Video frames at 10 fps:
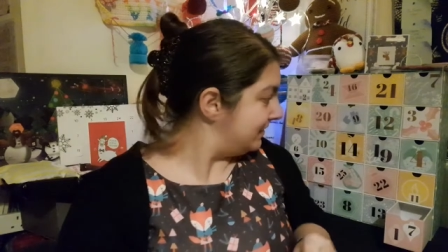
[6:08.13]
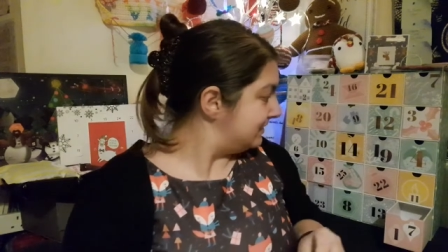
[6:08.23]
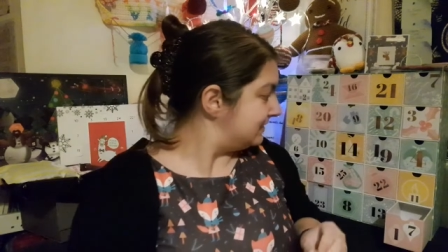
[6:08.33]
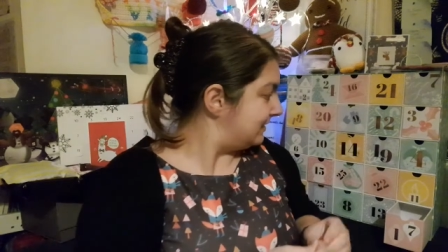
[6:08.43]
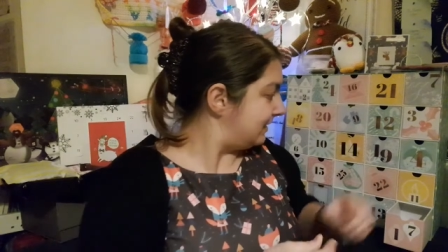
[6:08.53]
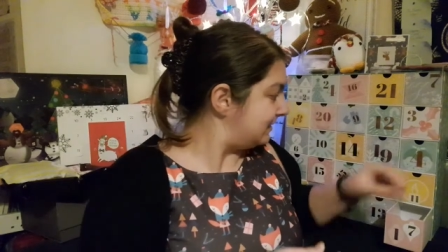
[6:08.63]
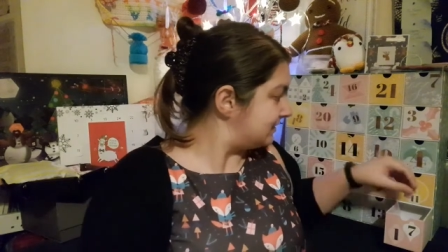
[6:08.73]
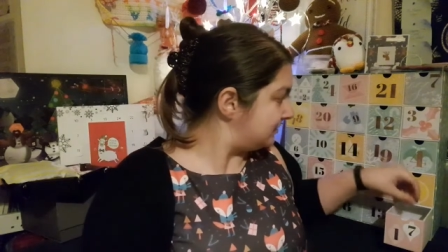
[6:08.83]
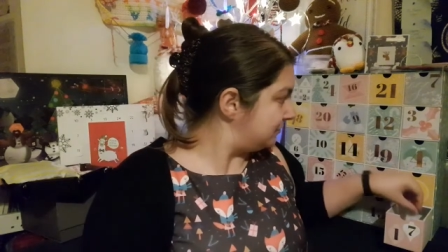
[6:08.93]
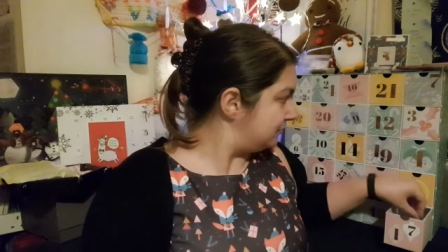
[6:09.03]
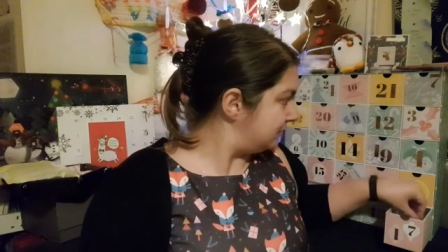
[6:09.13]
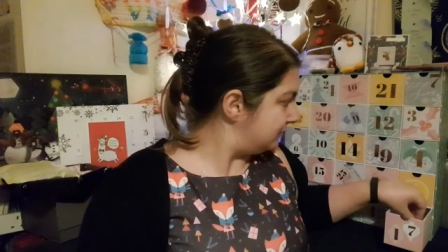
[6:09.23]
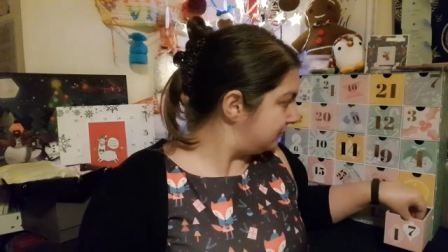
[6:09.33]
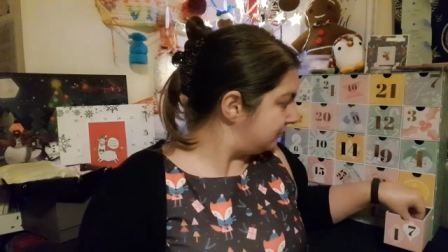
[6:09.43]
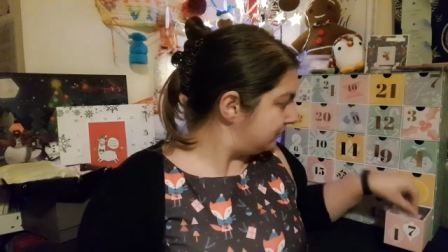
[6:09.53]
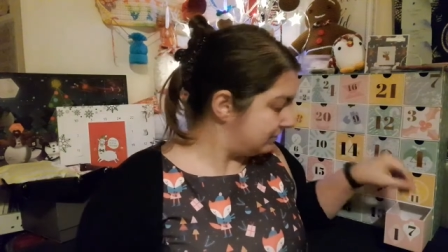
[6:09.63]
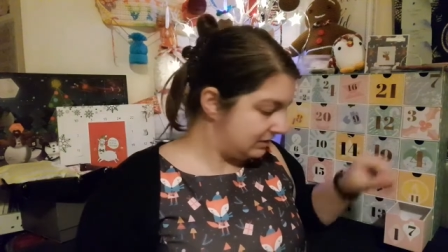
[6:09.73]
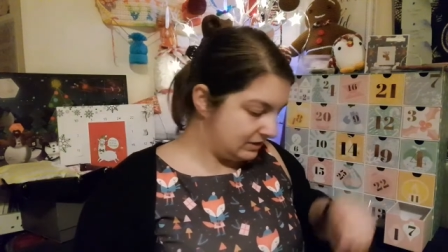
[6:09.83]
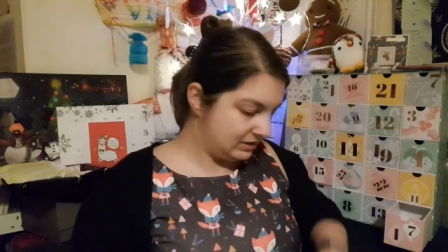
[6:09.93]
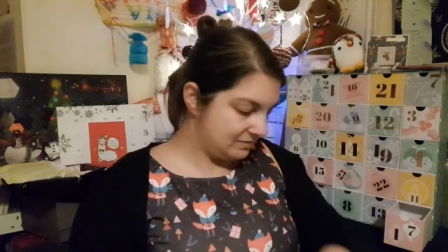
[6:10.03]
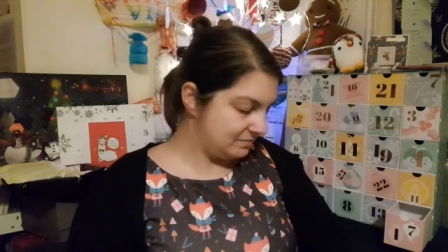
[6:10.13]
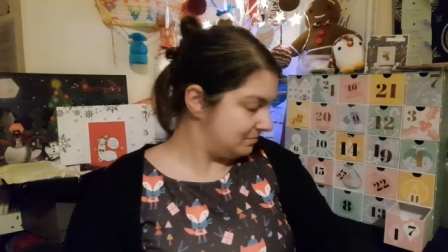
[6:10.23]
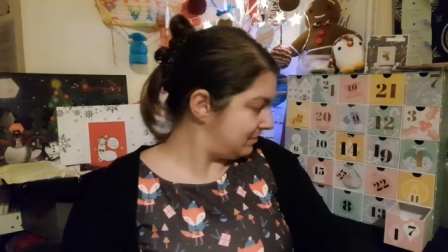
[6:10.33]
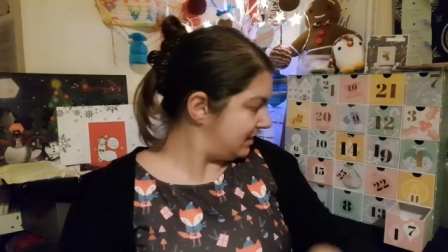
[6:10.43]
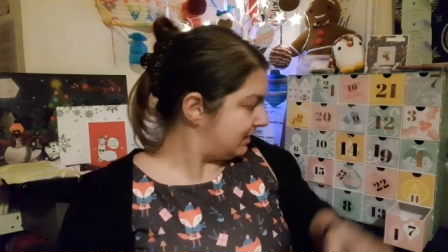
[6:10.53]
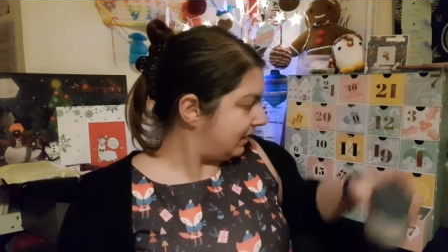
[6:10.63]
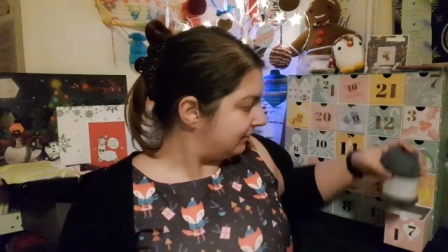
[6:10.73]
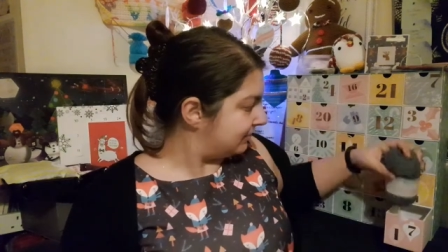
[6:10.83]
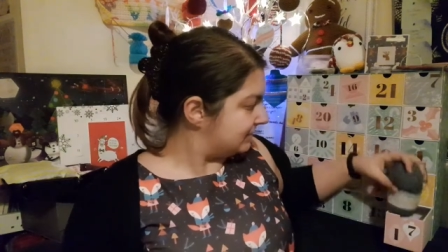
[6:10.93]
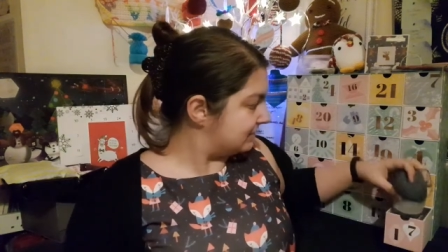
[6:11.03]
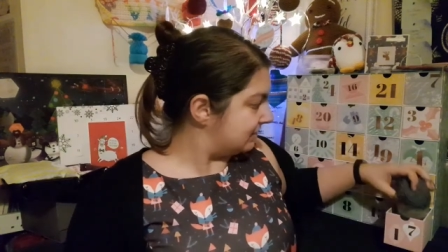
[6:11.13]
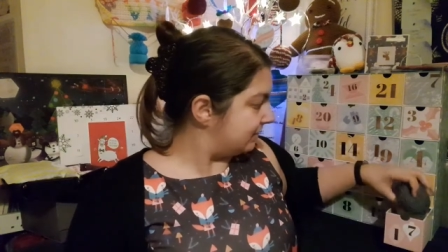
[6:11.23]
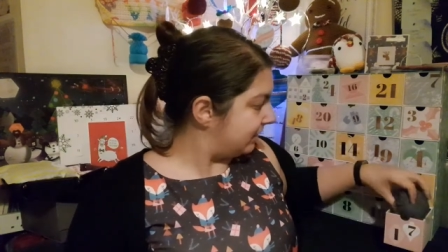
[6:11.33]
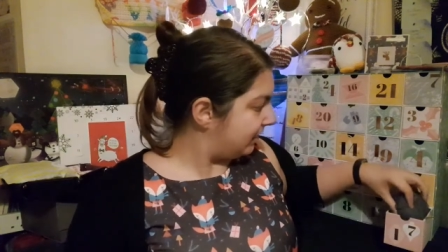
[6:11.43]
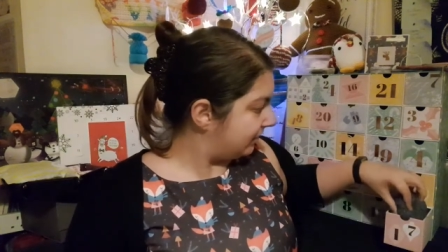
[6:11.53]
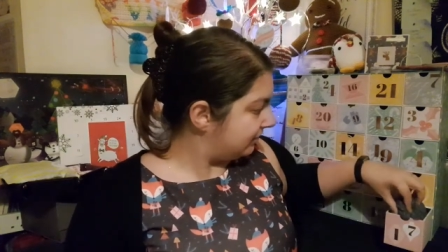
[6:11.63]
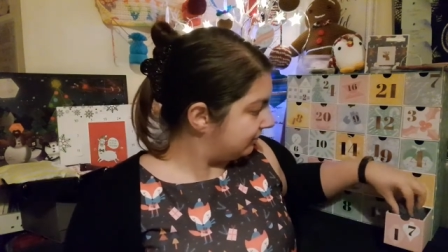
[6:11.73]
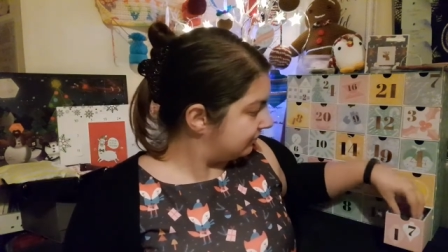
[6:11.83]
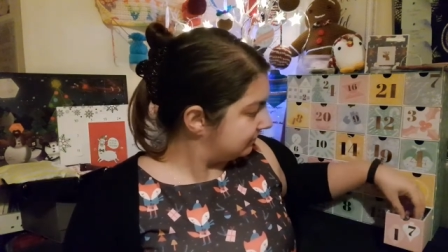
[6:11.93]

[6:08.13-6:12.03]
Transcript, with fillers: So that is all of the main advents that I have.